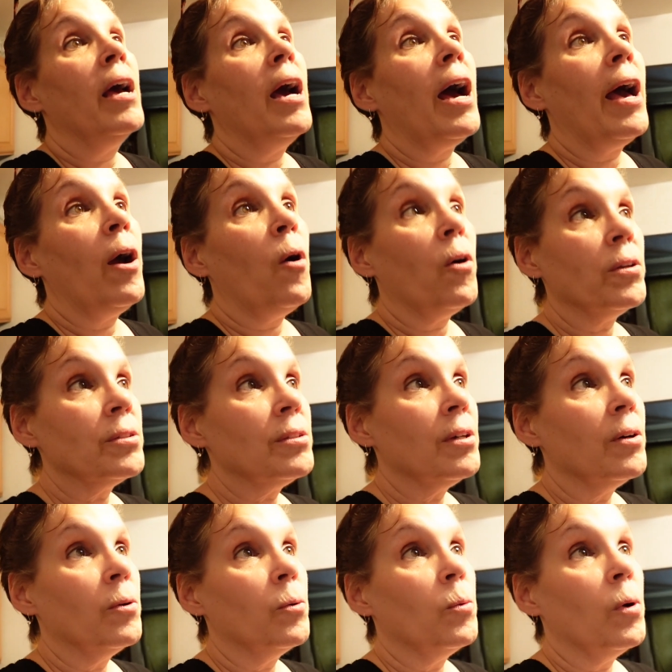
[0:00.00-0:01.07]
I
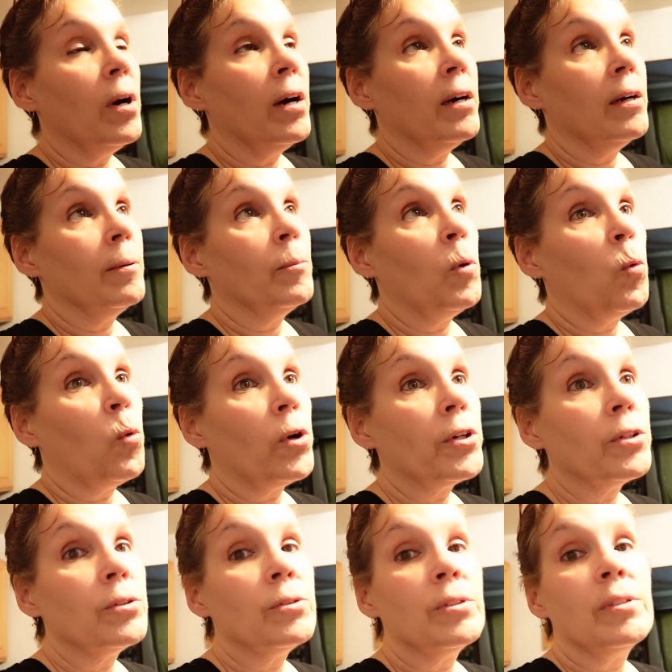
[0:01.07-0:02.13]
also um,
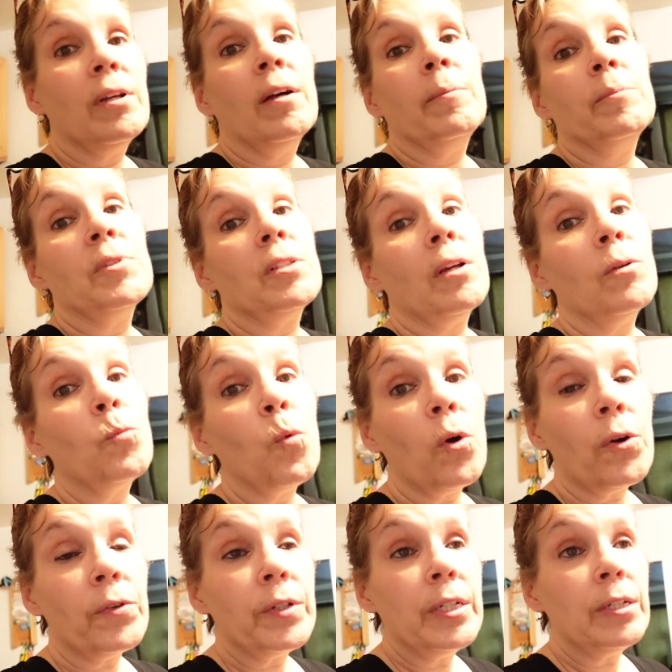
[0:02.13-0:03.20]
ordered some Sun
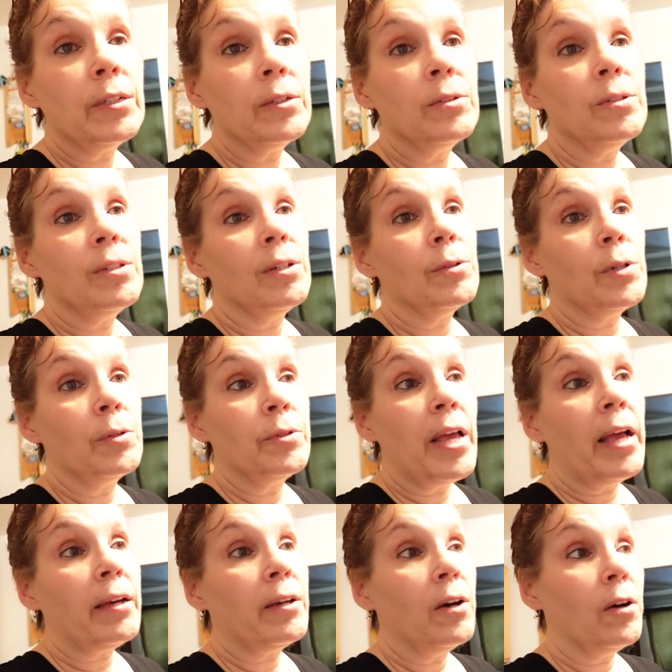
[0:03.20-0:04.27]
Warrior zero
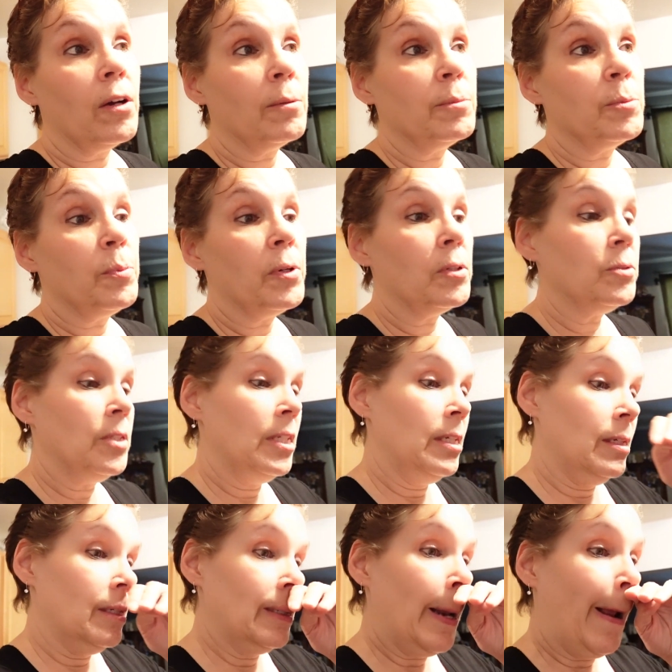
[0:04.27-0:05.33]
net carbs
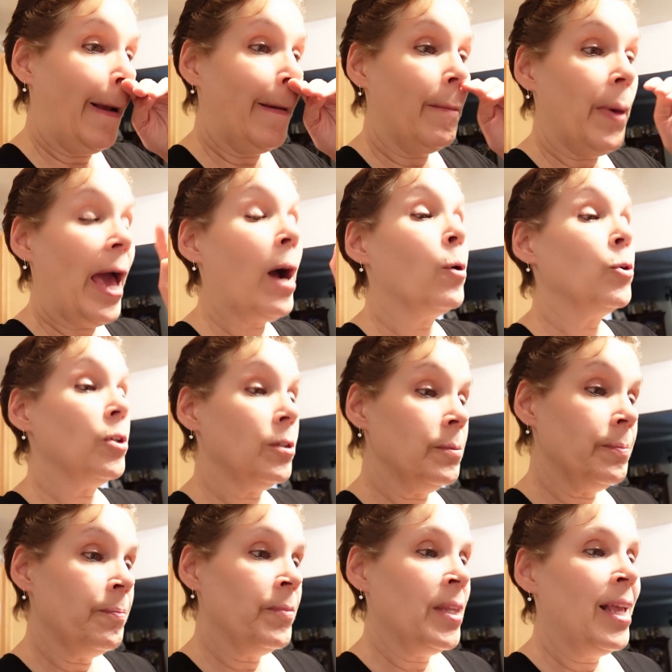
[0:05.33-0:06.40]
protein powder,
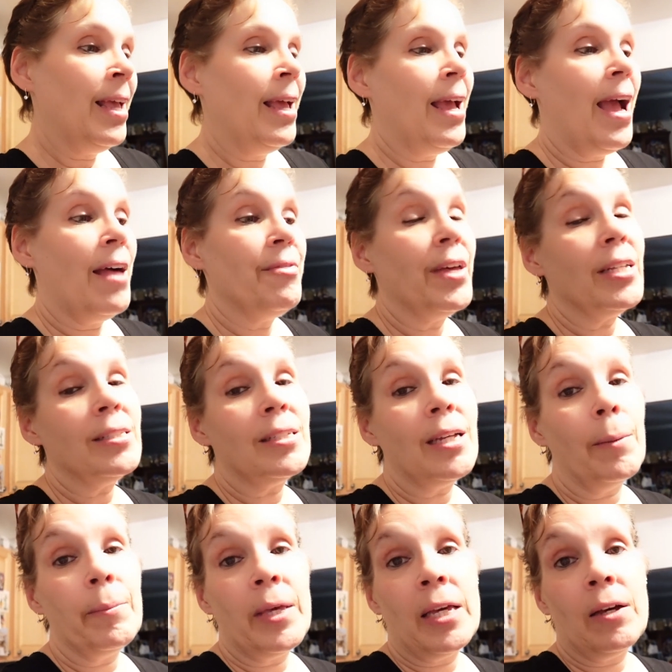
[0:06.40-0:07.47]
and that's
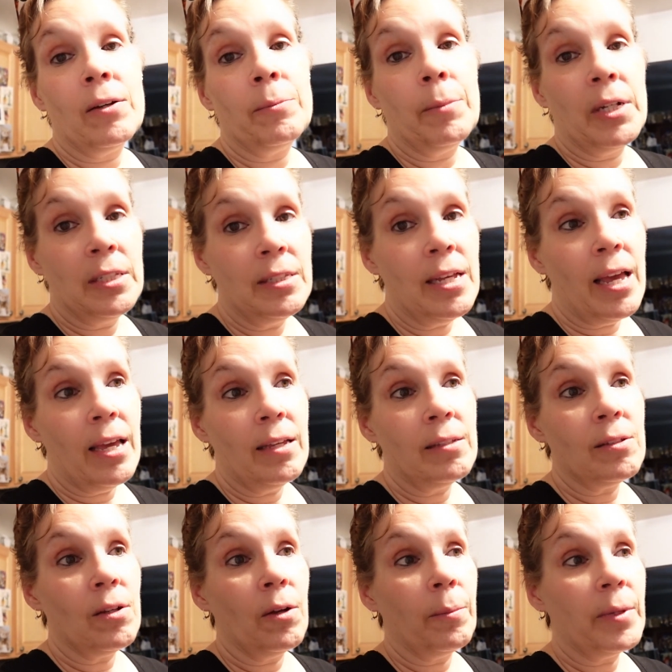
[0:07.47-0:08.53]
coming on Monday,
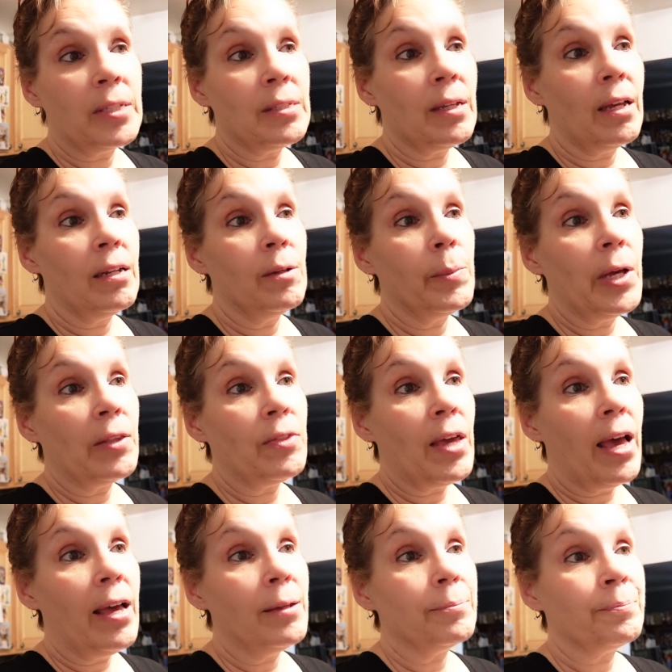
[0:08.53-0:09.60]
so I'm excited about
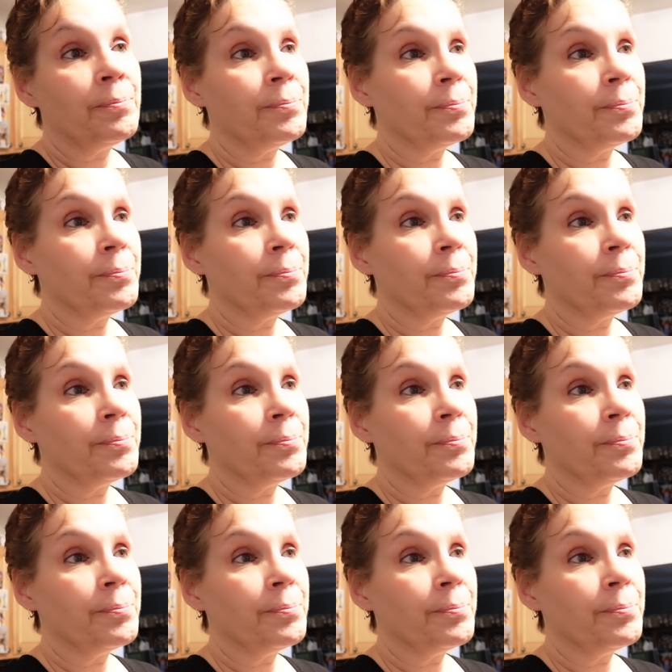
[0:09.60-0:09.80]
that.